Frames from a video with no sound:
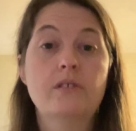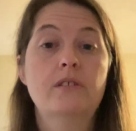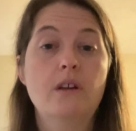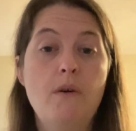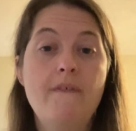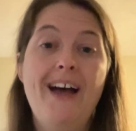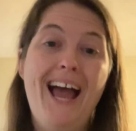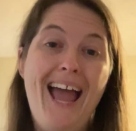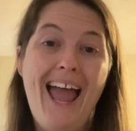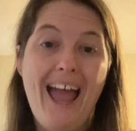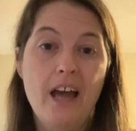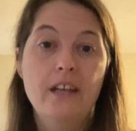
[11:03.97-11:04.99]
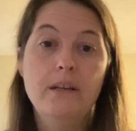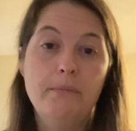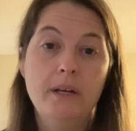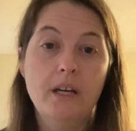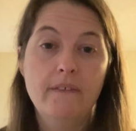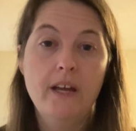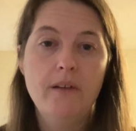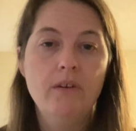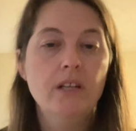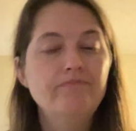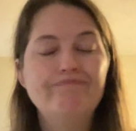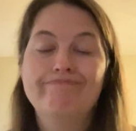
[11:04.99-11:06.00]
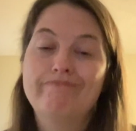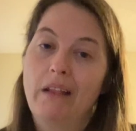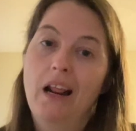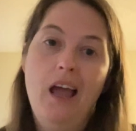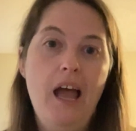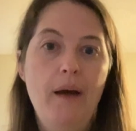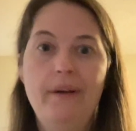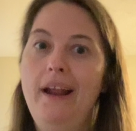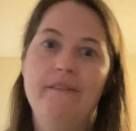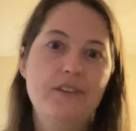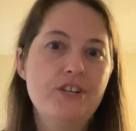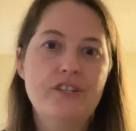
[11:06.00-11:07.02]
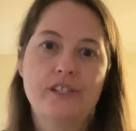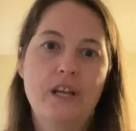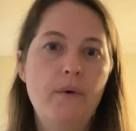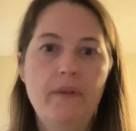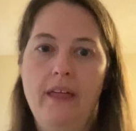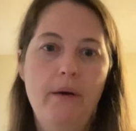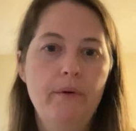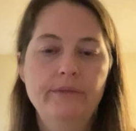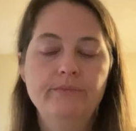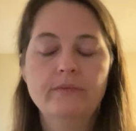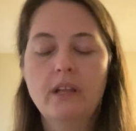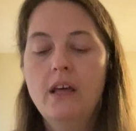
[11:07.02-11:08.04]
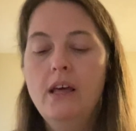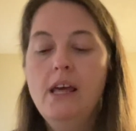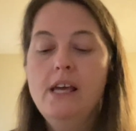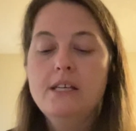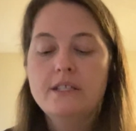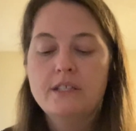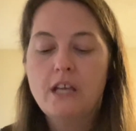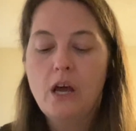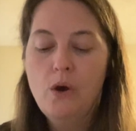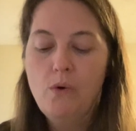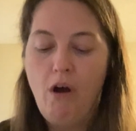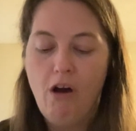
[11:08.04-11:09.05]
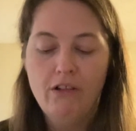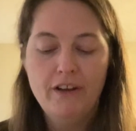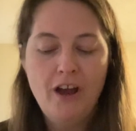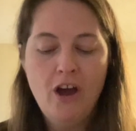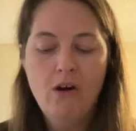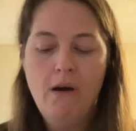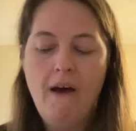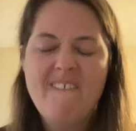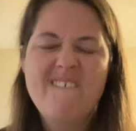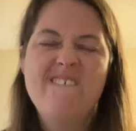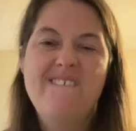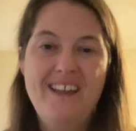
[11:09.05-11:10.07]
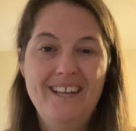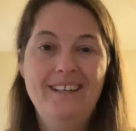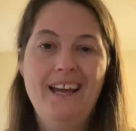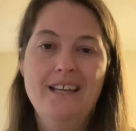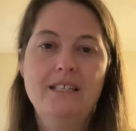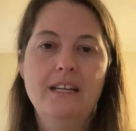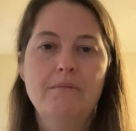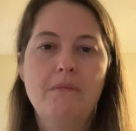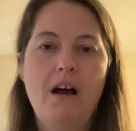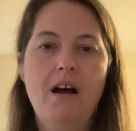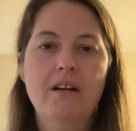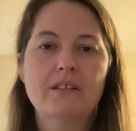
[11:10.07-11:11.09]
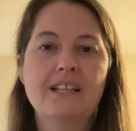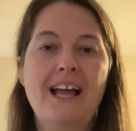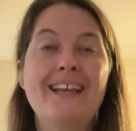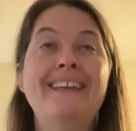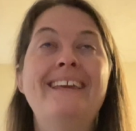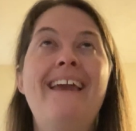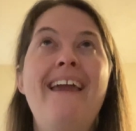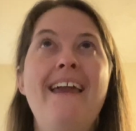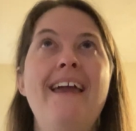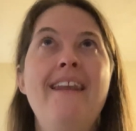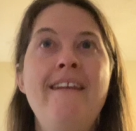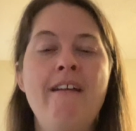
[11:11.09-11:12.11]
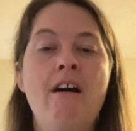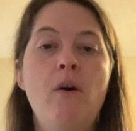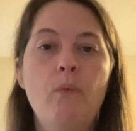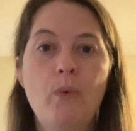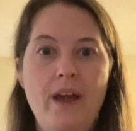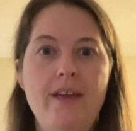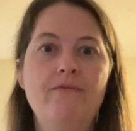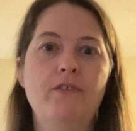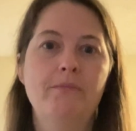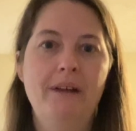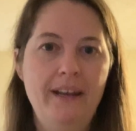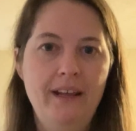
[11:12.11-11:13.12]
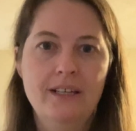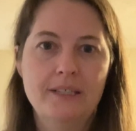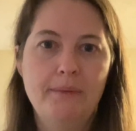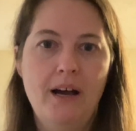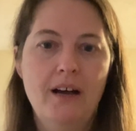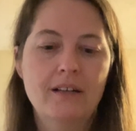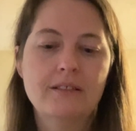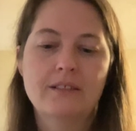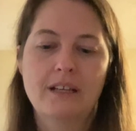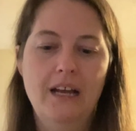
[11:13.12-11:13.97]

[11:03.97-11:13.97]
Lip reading: So if I had to pick a favorite, I would have to just go with that one. So all in all, fantastic box. Cannot wait for my next box.